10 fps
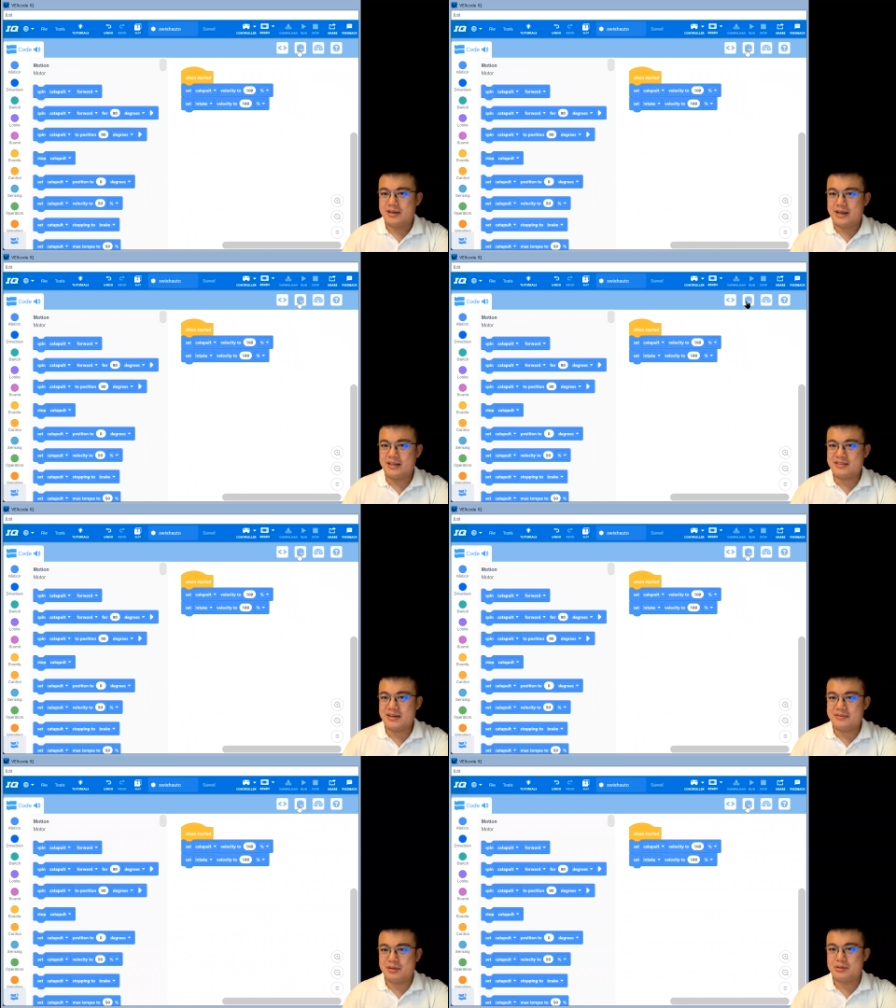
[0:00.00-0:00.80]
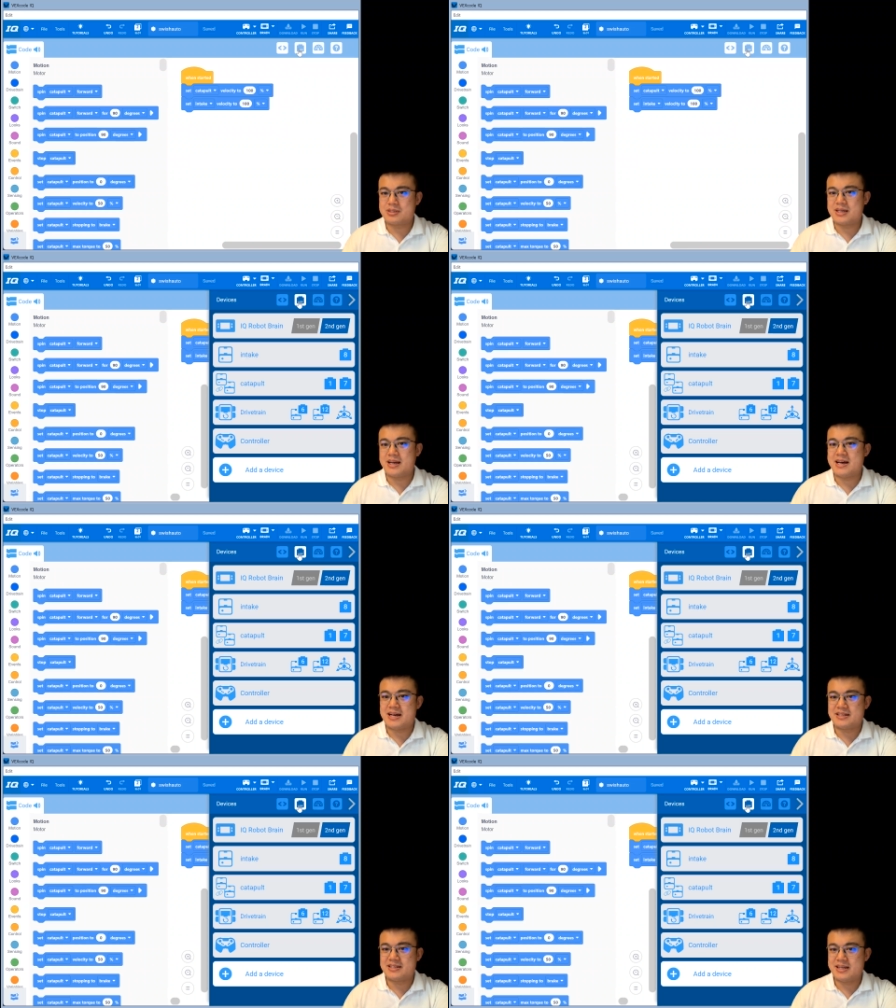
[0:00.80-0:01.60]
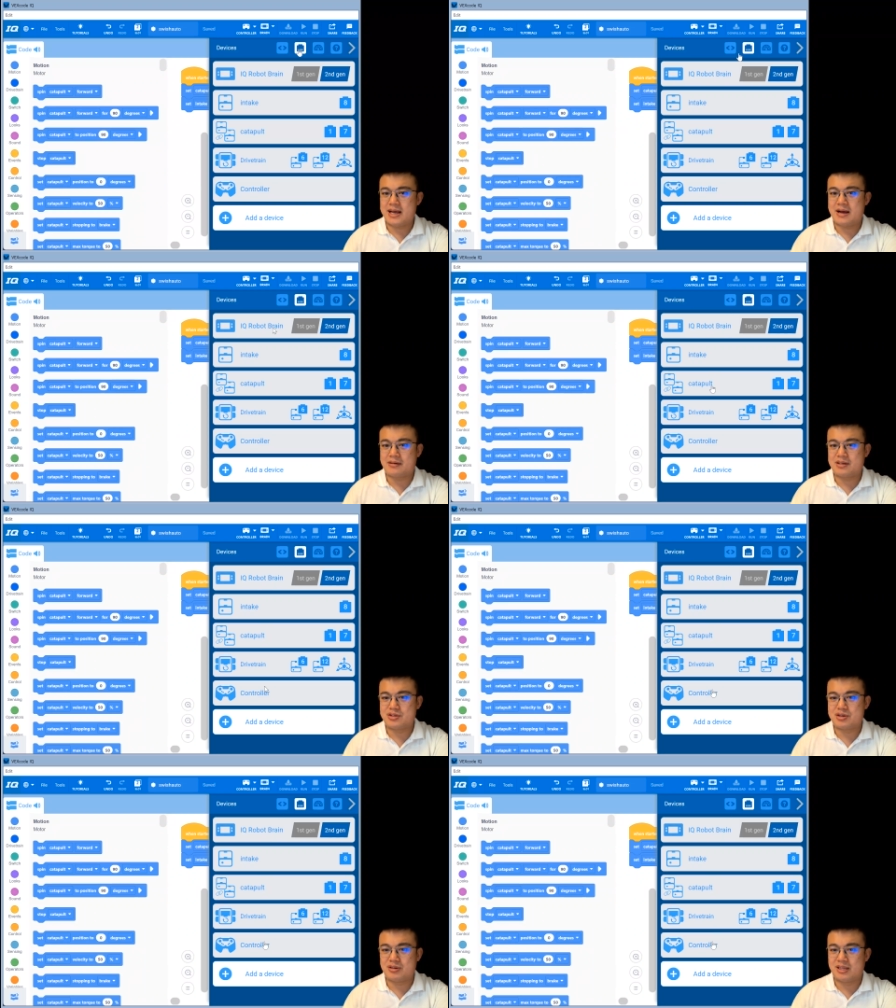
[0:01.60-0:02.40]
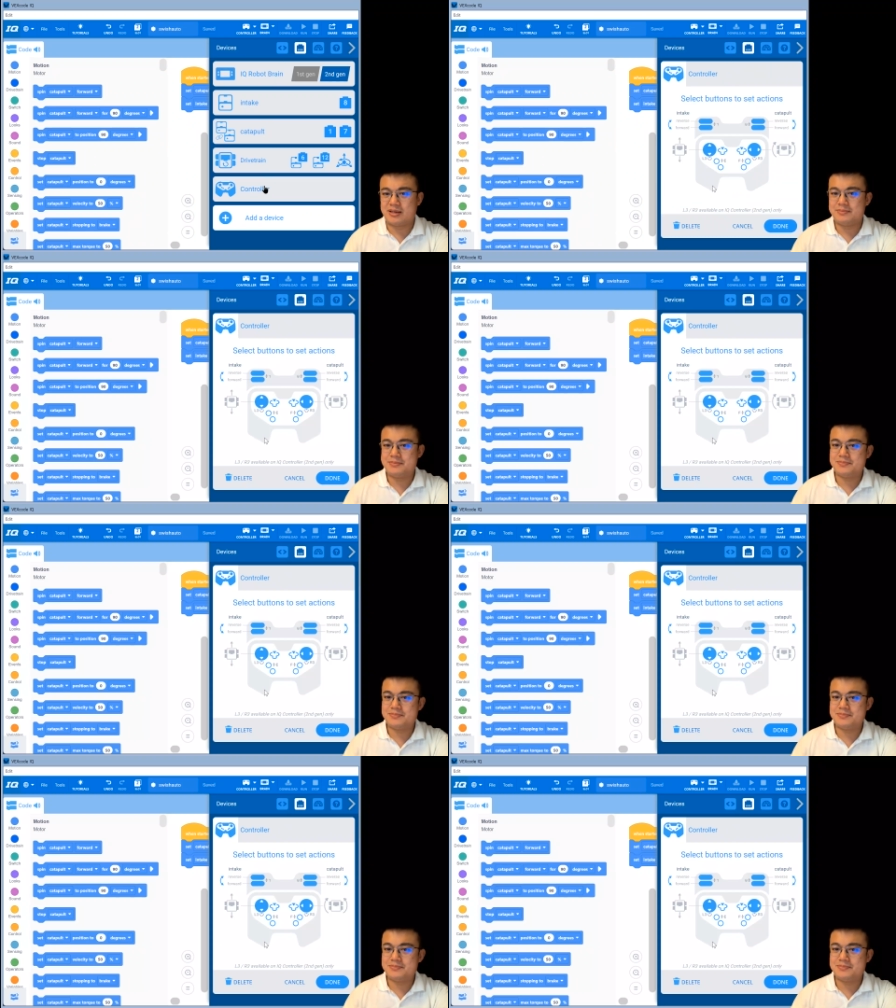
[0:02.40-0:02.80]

Now let's have a look at our controller.